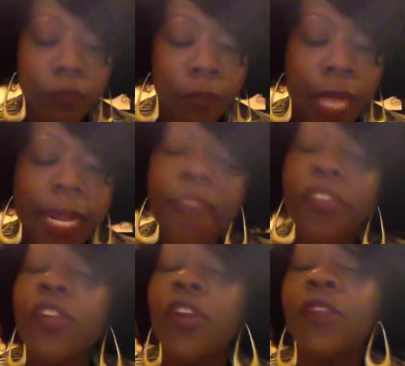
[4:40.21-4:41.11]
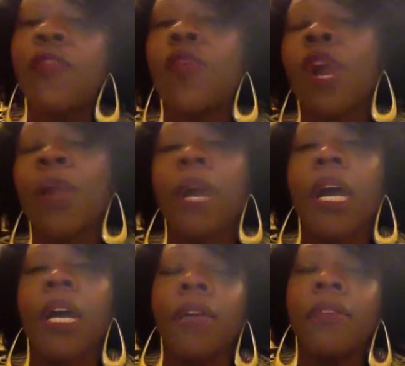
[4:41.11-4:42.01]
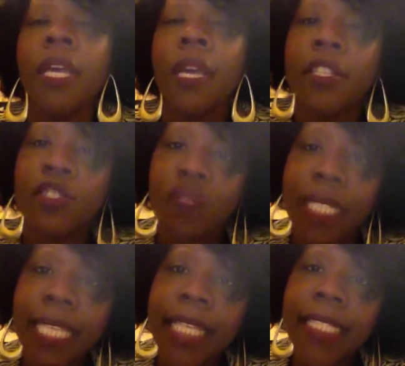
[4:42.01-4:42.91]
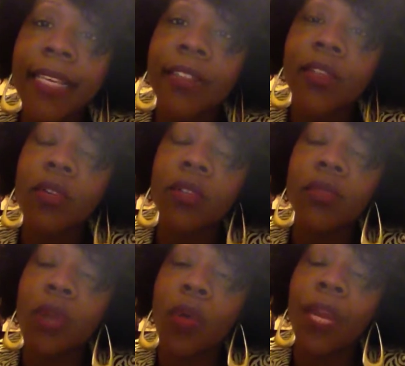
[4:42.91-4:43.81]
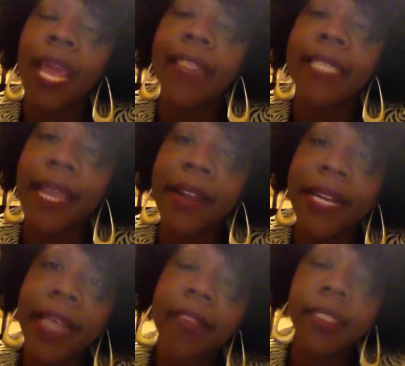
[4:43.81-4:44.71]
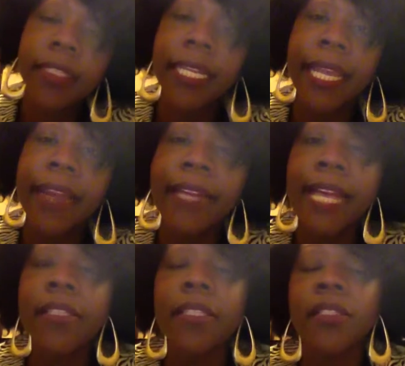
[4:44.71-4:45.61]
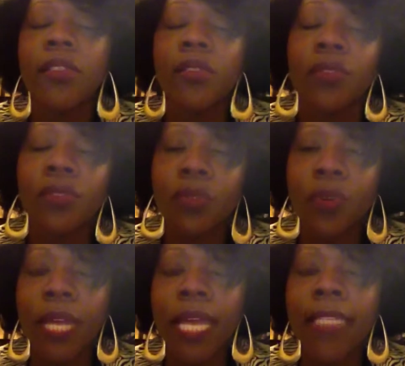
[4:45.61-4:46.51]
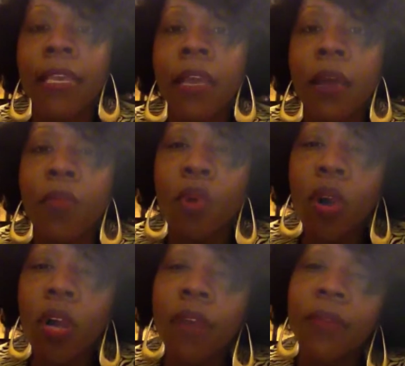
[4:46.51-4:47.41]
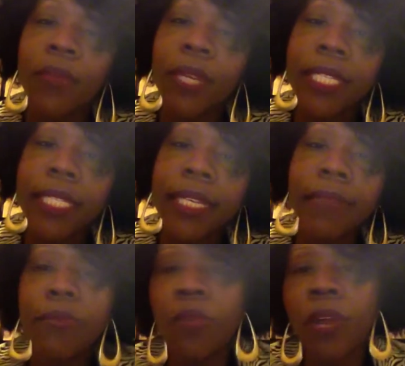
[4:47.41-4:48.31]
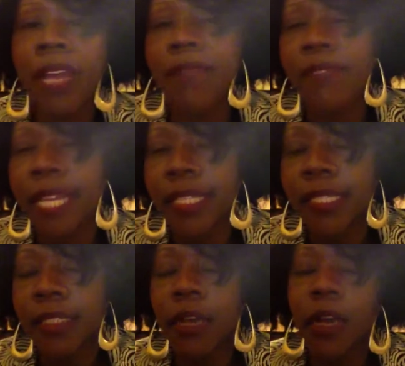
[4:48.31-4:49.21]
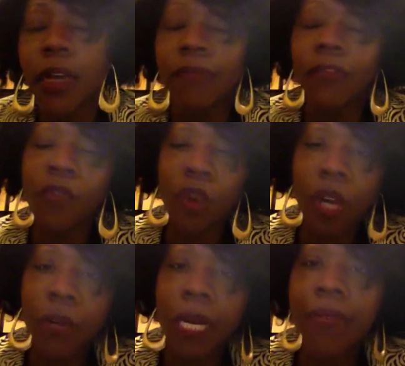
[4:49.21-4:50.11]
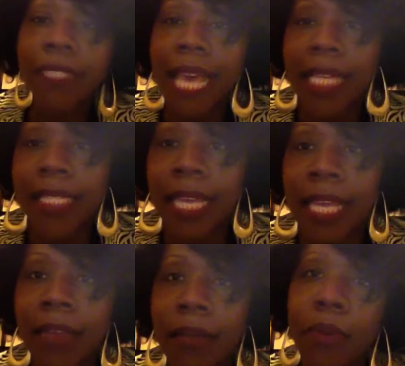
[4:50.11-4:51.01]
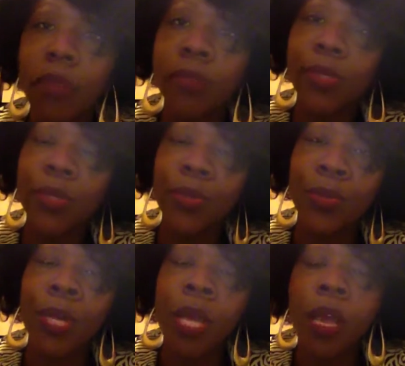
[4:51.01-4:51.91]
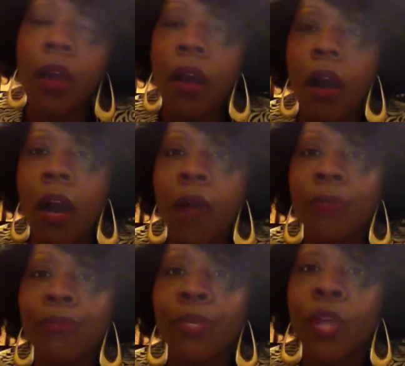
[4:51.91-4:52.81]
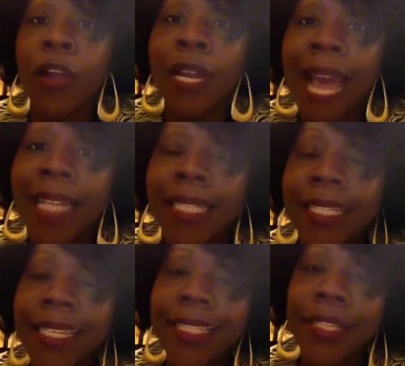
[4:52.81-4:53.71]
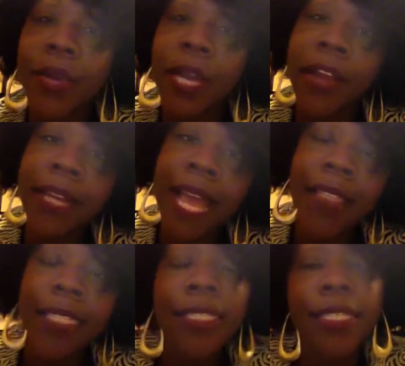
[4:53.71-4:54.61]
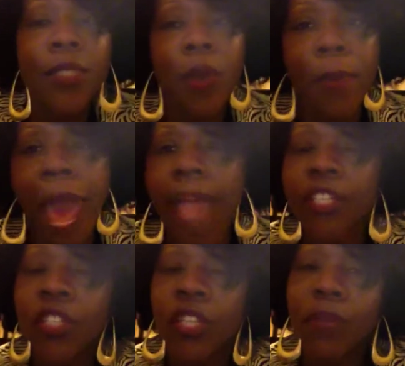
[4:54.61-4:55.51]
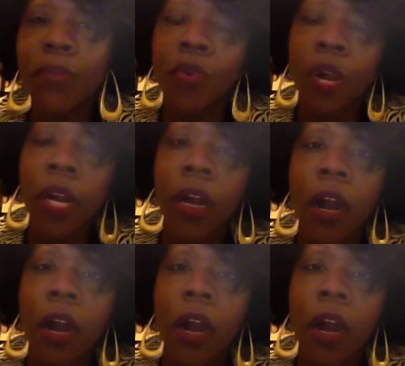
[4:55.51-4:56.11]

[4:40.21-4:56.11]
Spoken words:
Now, the third form of drug testing is also known as hair analysis. And hair analysis is also known as more of a recent, more advanced form of testing opposed to urinalysis. So hair analysis and sweat patches, they're more